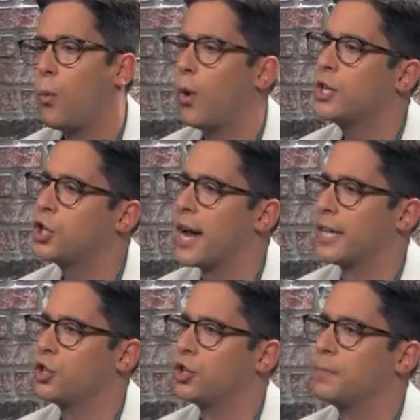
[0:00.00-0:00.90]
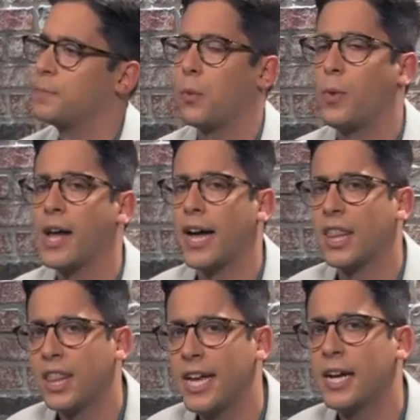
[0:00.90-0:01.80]
What changed? We I
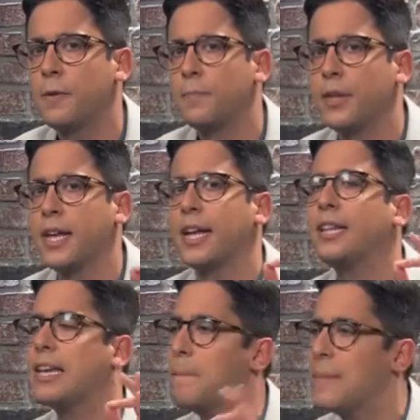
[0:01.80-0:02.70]
think in the